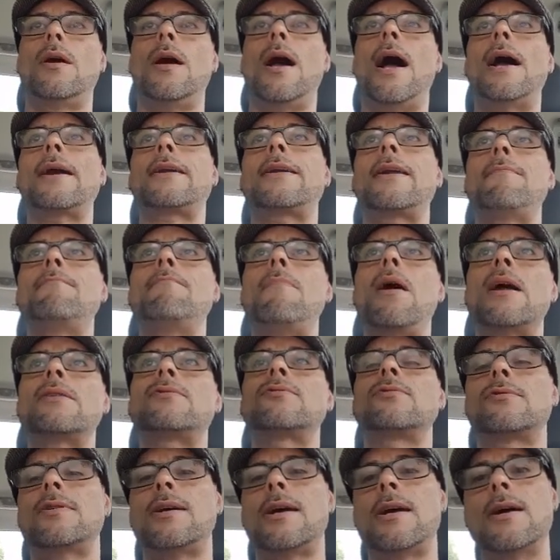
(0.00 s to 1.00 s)
I came back
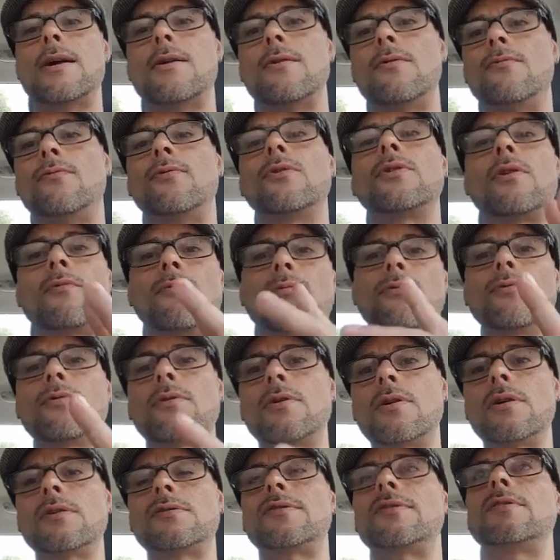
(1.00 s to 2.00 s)
to town for the full
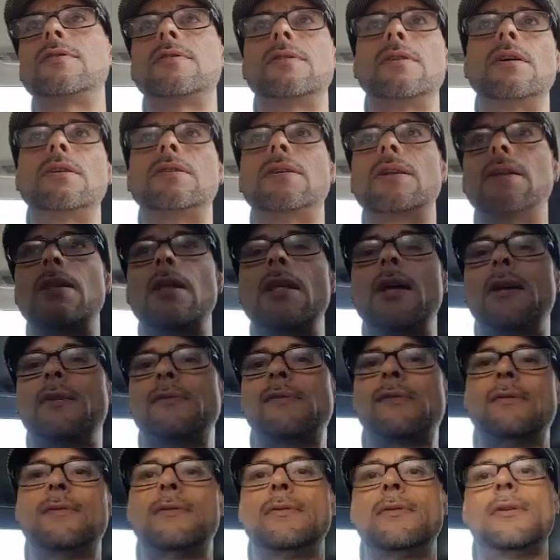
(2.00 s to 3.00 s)
custody, nothing
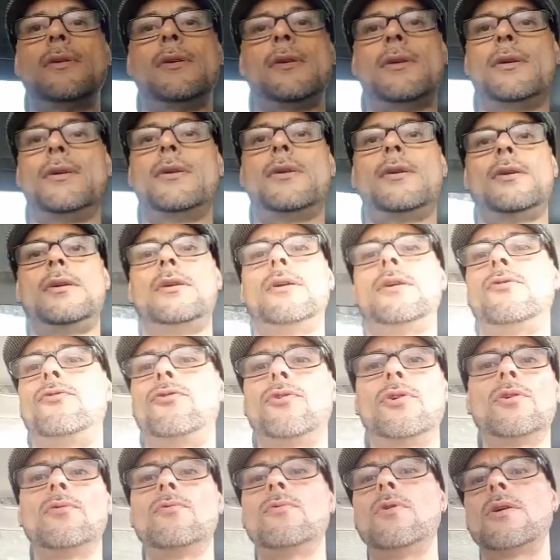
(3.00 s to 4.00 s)
less. If
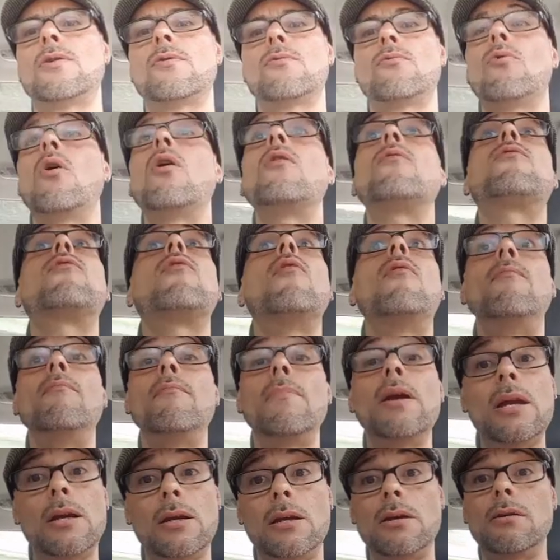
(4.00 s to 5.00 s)
you don't want to work for
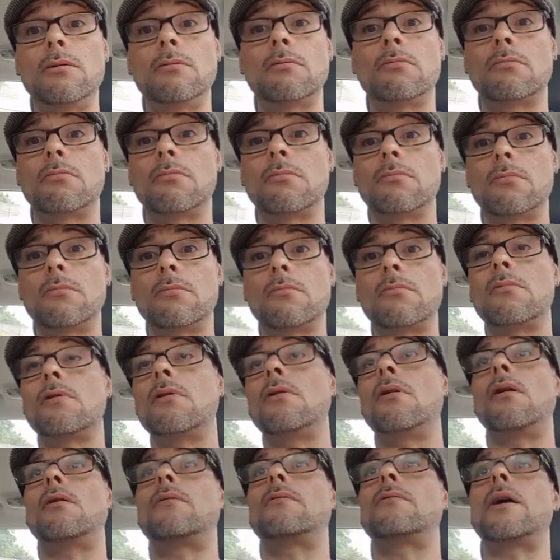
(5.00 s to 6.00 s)
me,
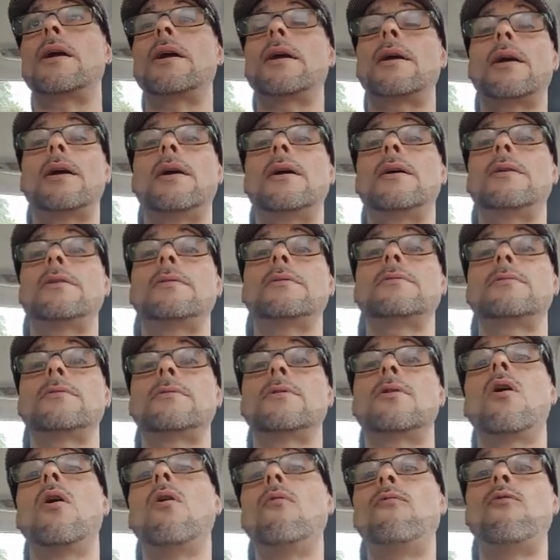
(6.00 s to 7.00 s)
all right,
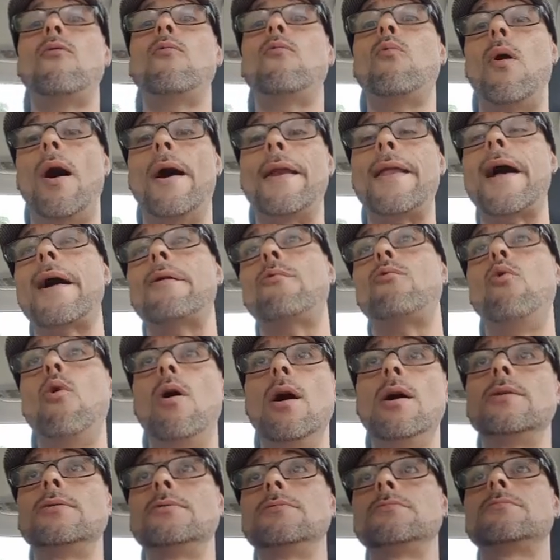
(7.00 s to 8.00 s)
and go for what I
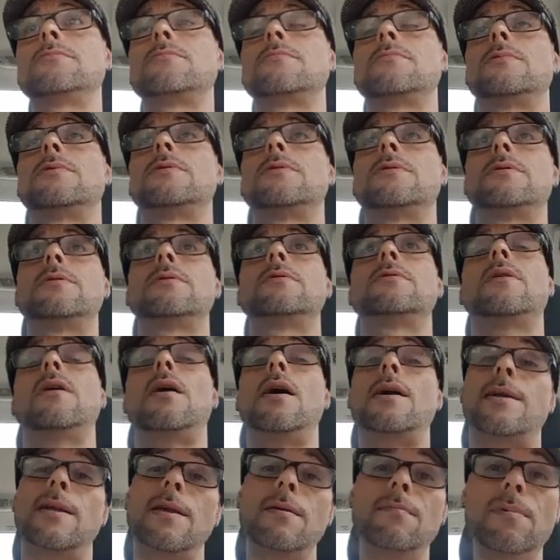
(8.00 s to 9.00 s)
want,
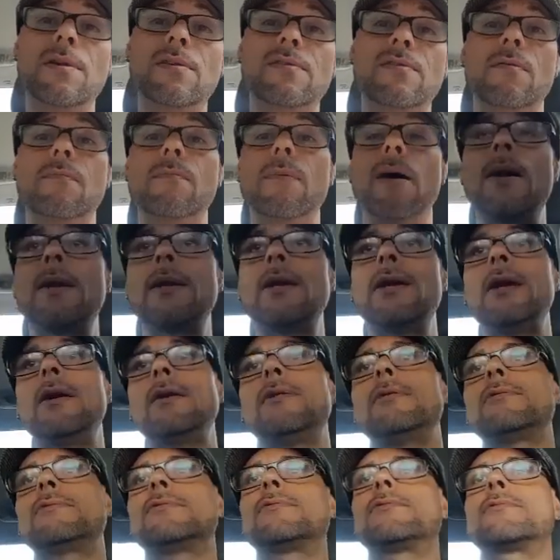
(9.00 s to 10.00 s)
give me somebody
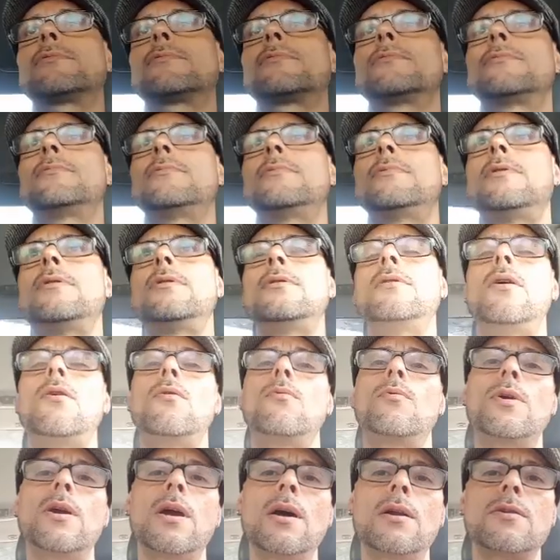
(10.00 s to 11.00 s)
else. Oh no,
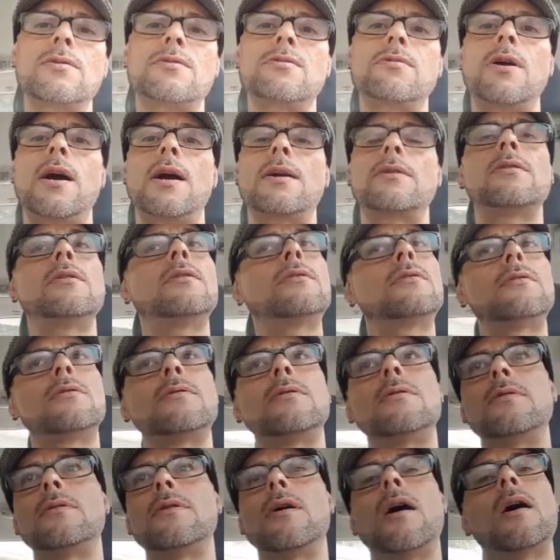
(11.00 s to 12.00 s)
we're gonna try. No.
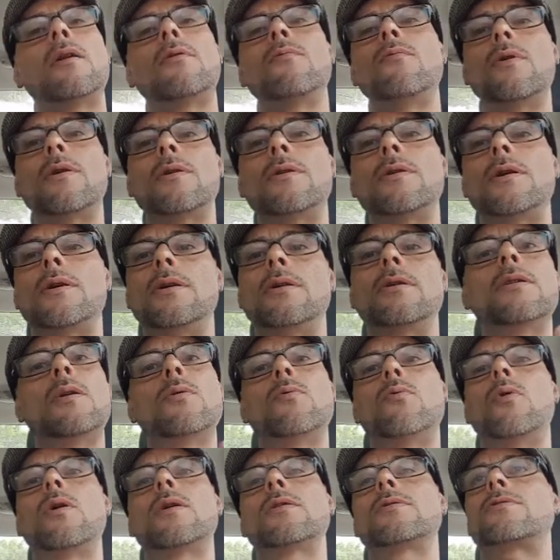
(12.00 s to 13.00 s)
I don't want to hear the
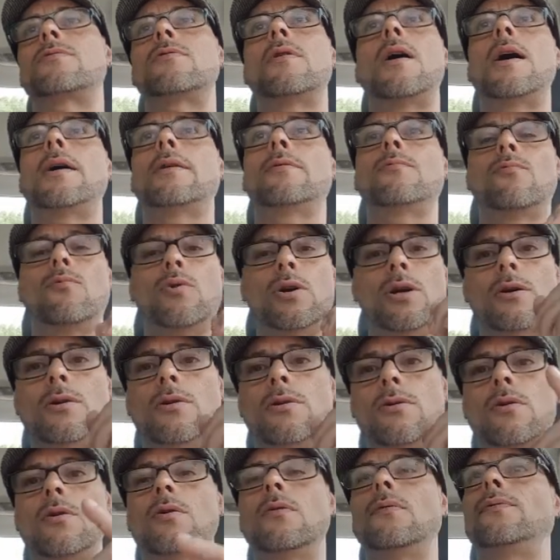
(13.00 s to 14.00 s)
one try. We're
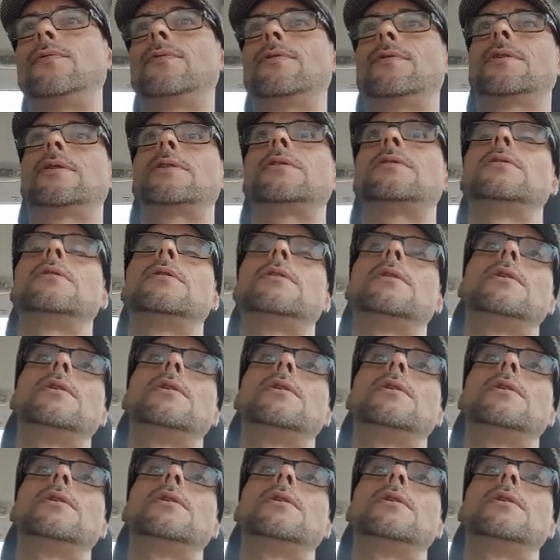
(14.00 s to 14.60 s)
gonna go for it.